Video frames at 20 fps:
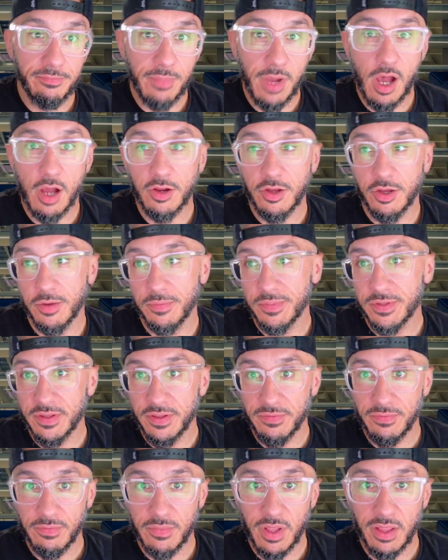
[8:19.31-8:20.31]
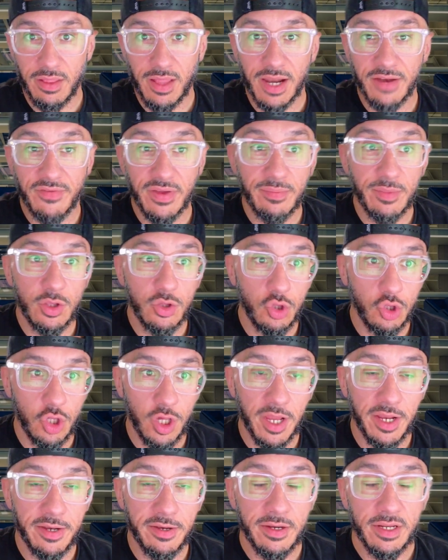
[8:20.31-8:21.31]
mockups and a lot of image
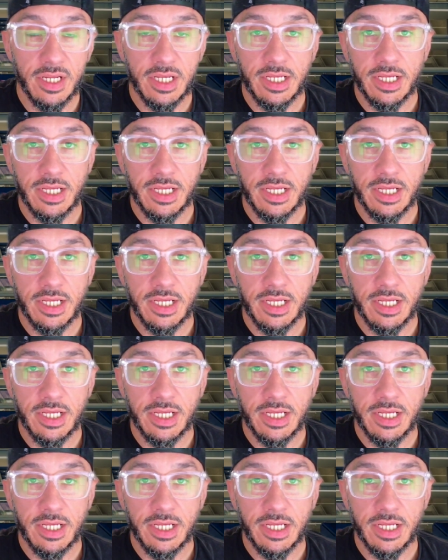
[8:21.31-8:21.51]
gen.